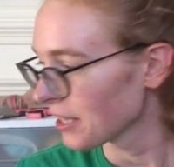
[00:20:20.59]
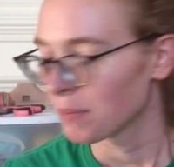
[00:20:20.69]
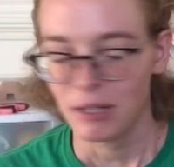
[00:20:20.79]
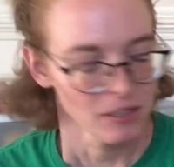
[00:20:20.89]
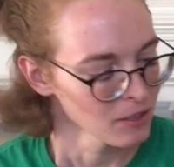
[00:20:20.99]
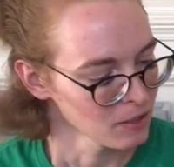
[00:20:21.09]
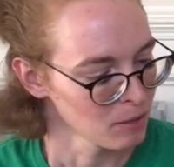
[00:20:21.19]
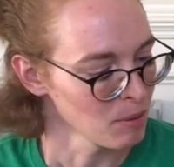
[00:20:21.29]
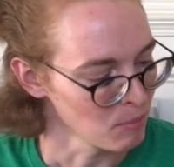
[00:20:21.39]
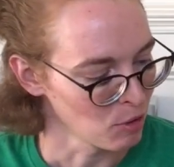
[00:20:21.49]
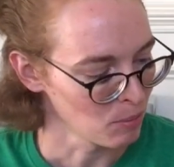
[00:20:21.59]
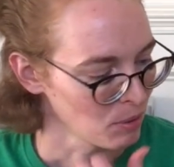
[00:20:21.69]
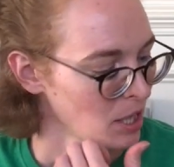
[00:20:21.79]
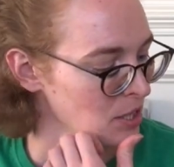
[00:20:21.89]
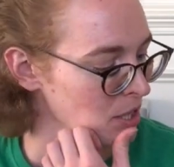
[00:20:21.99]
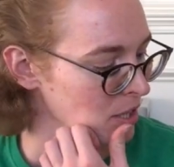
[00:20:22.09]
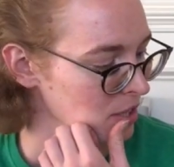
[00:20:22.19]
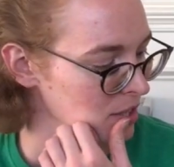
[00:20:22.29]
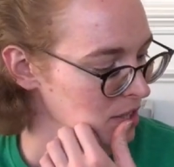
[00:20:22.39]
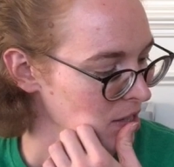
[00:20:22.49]
expected there to be more
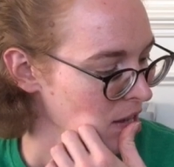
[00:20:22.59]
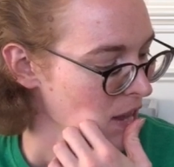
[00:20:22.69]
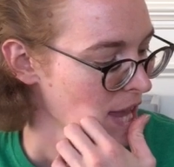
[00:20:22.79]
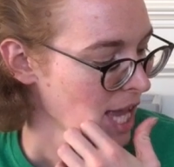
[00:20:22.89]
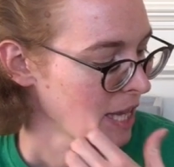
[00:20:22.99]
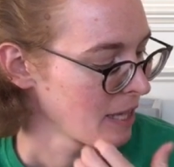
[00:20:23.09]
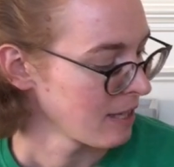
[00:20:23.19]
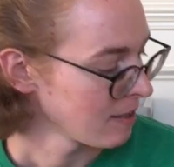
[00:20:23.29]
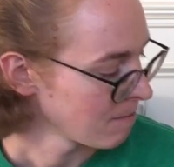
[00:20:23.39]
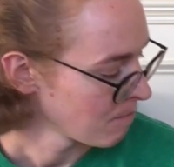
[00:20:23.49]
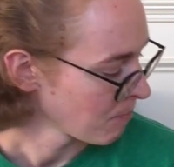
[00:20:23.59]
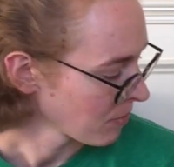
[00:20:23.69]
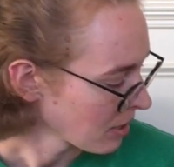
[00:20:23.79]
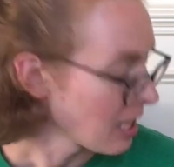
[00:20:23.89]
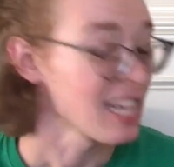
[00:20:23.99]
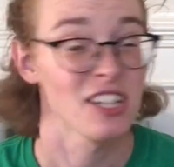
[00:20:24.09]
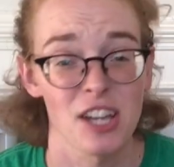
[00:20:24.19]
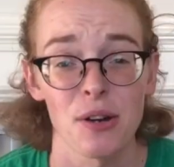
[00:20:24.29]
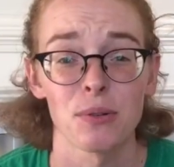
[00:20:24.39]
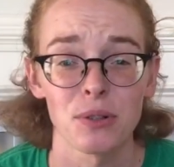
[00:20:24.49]
projects in
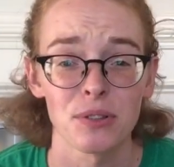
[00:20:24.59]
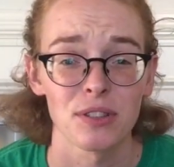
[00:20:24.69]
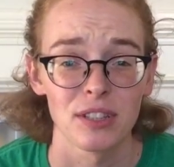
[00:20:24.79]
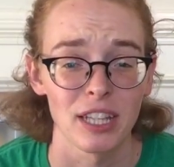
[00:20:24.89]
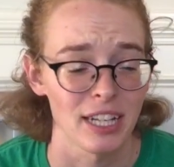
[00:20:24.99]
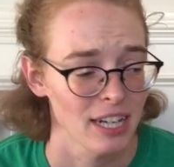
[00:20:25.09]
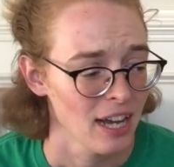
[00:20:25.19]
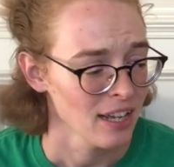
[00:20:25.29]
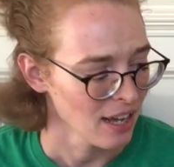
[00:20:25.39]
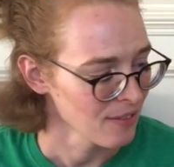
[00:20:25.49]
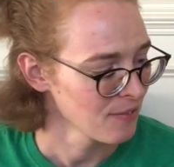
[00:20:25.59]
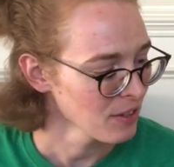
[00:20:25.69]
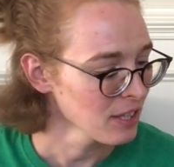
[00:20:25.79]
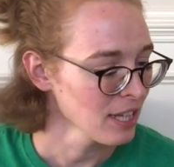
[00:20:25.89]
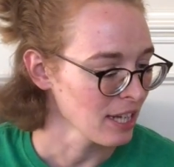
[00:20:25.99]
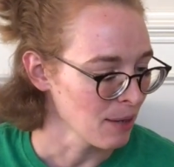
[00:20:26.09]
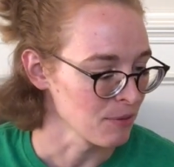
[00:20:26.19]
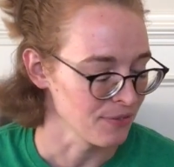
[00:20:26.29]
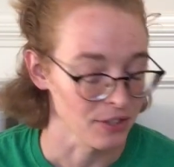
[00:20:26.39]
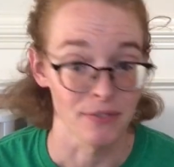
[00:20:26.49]
general. Like, I feel like I was
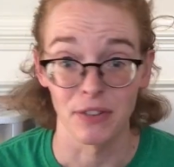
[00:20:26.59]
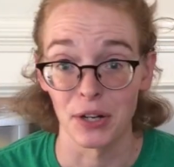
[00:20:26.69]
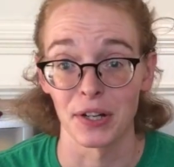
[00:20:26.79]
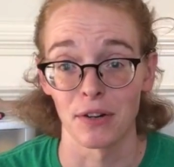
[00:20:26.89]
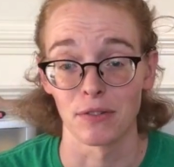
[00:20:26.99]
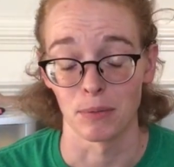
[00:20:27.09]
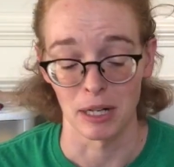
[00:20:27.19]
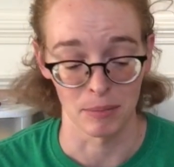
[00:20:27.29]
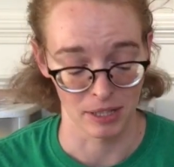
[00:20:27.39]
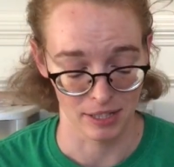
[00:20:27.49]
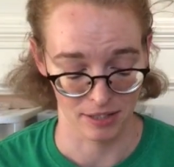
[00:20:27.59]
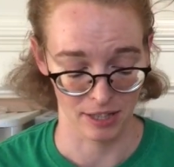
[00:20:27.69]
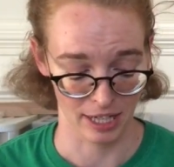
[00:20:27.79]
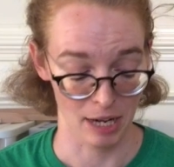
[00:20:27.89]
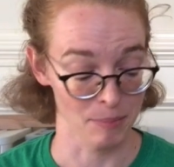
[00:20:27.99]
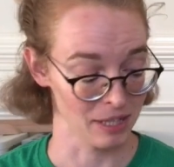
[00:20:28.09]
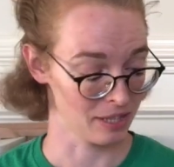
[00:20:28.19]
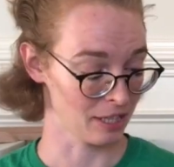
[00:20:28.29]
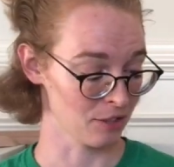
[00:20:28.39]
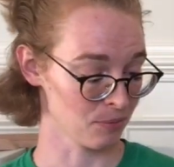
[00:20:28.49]
feeling very overwhelmed as to like how many
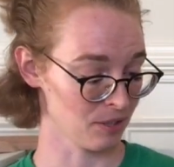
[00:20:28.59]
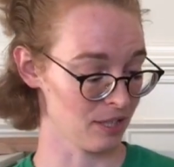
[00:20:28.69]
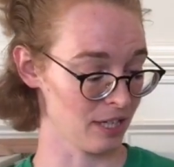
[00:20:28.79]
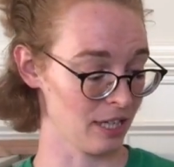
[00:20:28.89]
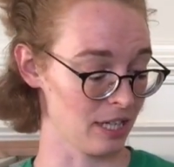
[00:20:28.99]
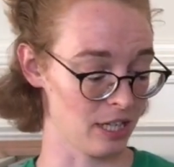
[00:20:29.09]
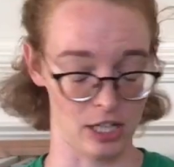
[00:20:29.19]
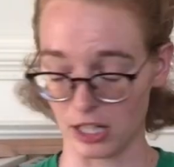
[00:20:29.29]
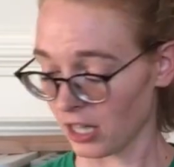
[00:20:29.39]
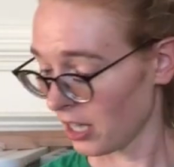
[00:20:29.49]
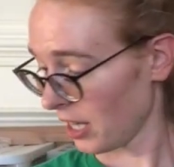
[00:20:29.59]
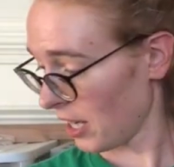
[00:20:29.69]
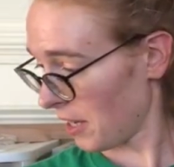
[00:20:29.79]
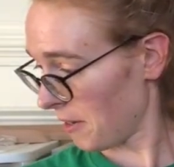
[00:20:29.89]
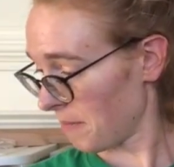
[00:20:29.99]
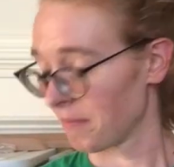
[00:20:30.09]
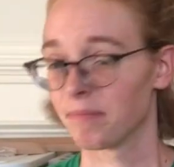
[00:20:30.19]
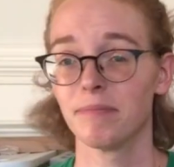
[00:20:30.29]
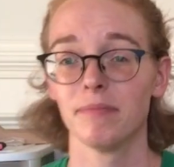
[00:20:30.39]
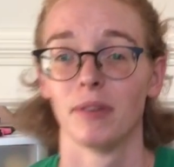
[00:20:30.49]
things were sitting in here.
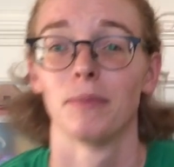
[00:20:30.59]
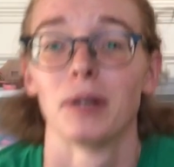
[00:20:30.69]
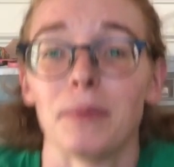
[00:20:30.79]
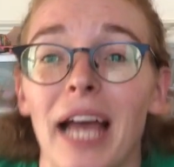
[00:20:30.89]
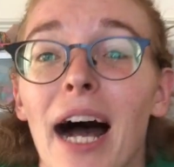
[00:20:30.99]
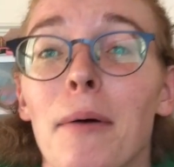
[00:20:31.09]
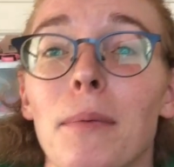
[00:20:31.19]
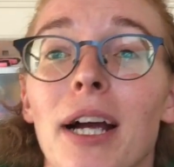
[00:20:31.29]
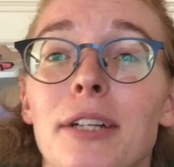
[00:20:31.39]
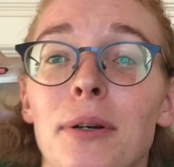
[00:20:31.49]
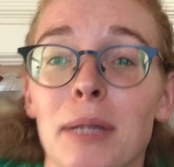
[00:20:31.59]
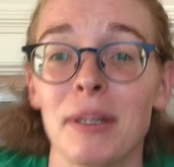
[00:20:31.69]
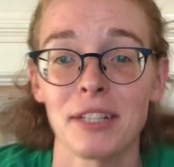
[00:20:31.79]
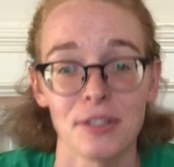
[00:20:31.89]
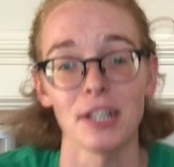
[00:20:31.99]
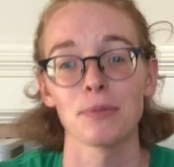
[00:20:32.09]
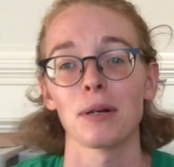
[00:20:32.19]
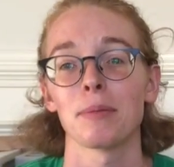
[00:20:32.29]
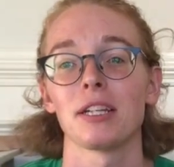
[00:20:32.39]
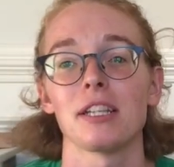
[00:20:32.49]
What are we at? We're at 20 minutes. You guys
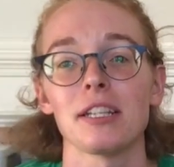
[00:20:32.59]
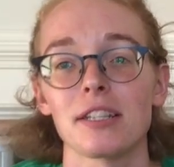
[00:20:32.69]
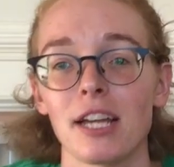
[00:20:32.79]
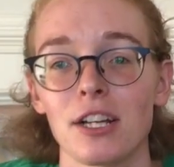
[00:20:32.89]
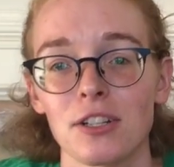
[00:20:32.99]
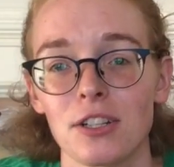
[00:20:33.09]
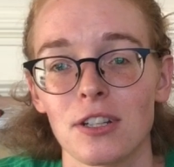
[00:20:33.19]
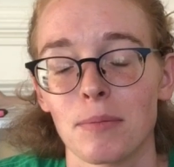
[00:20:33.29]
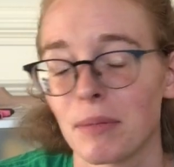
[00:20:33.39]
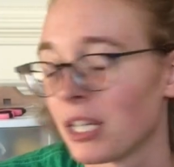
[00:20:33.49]
want me to de-stash my